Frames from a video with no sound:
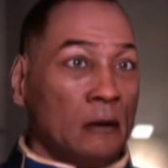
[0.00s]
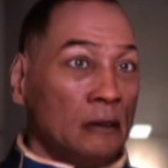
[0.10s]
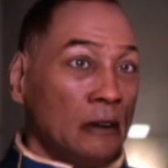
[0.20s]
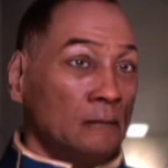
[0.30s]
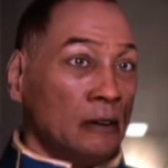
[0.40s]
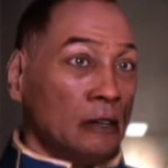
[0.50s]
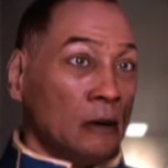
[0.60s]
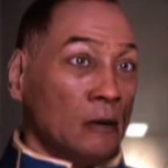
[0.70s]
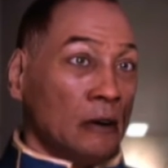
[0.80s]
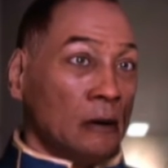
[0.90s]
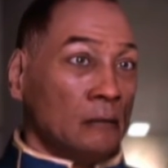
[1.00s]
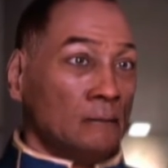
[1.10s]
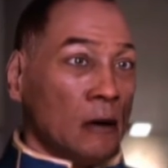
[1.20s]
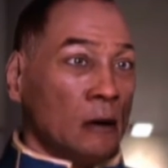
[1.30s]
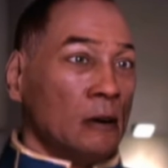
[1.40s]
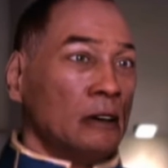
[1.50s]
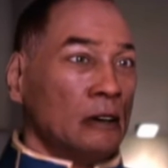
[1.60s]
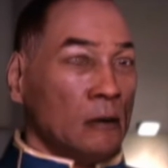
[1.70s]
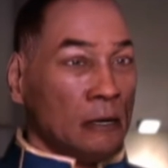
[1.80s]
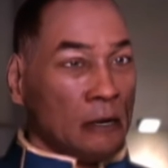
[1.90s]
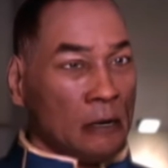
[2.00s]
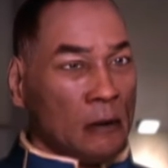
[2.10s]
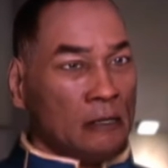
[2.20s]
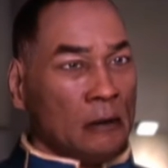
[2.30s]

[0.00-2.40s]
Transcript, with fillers: They suspended Harkin last month, drinking on the